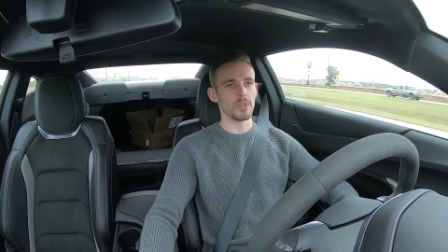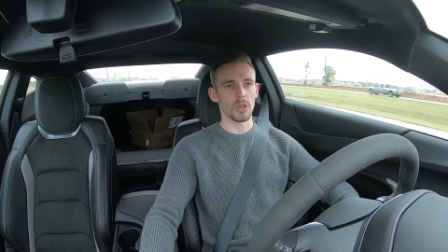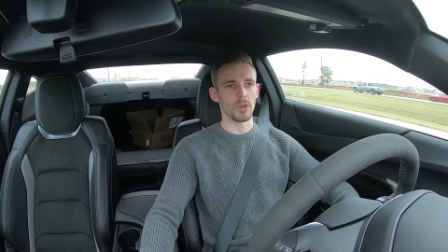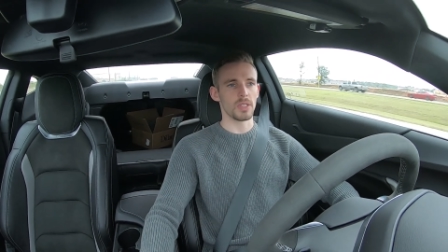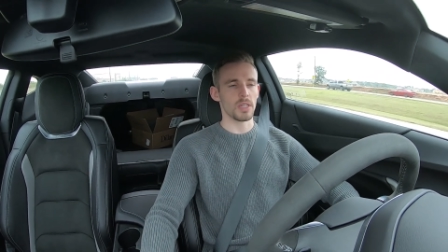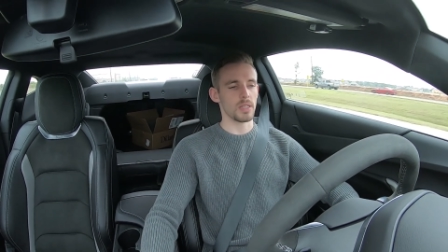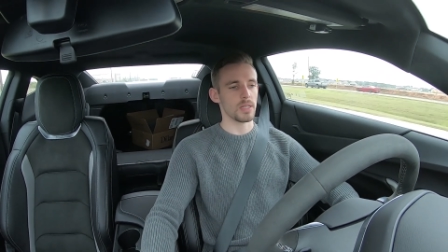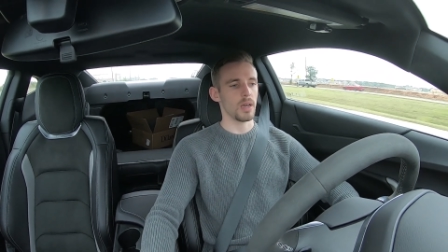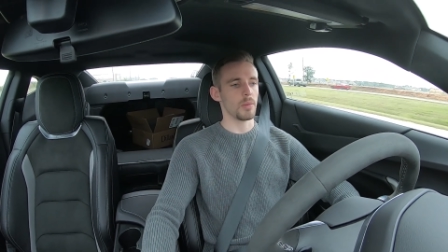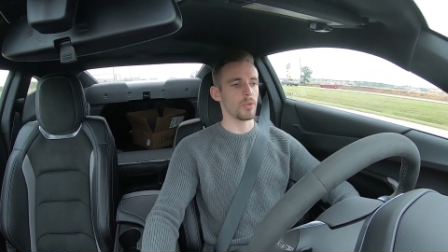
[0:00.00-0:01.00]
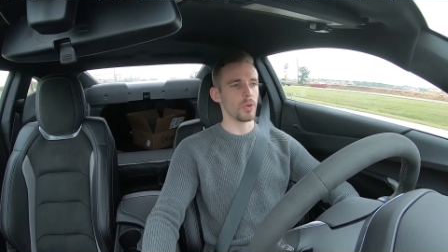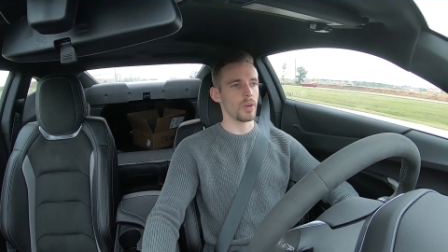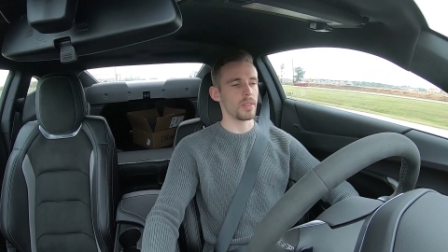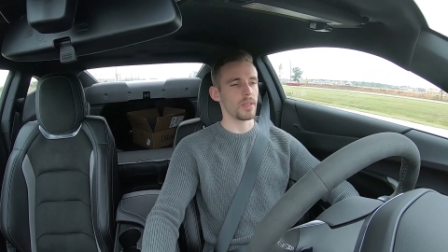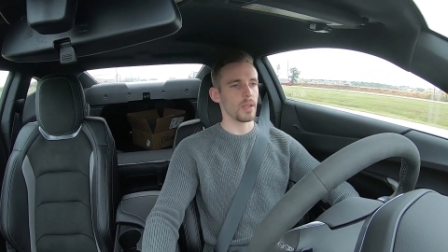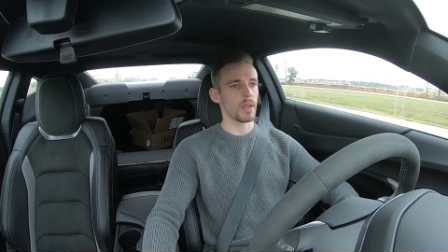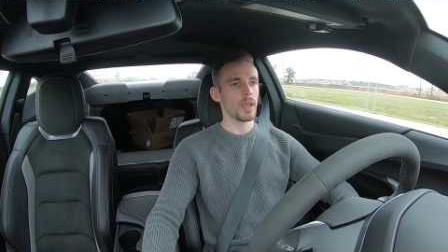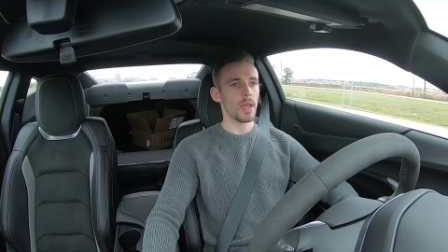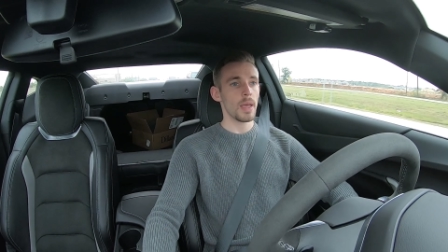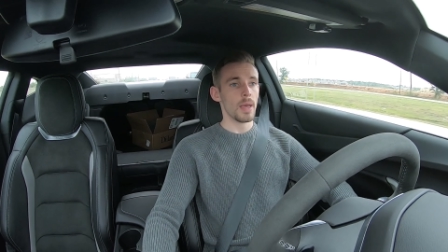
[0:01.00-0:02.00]
0 to 60 time or
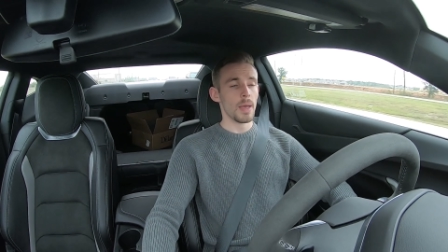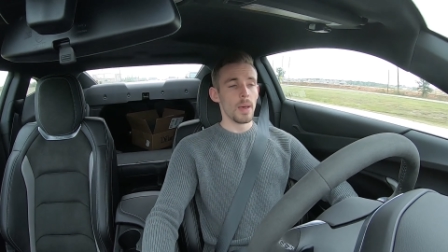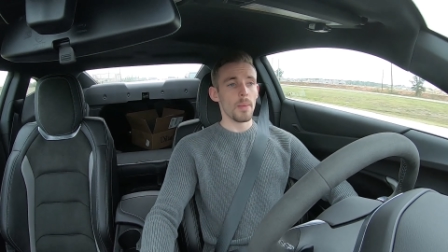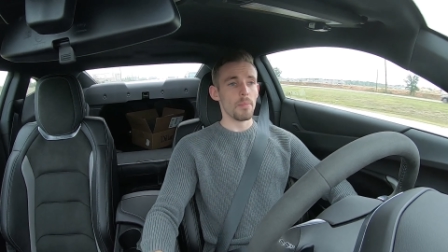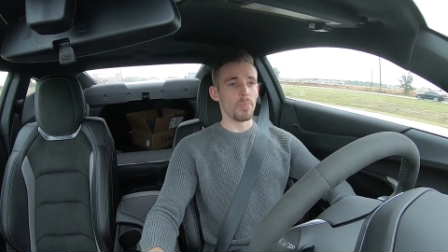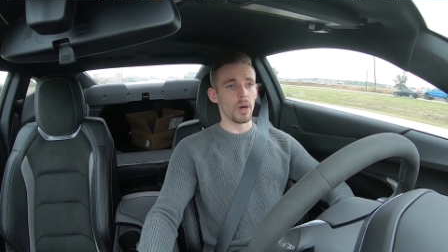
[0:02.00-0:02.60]
anything,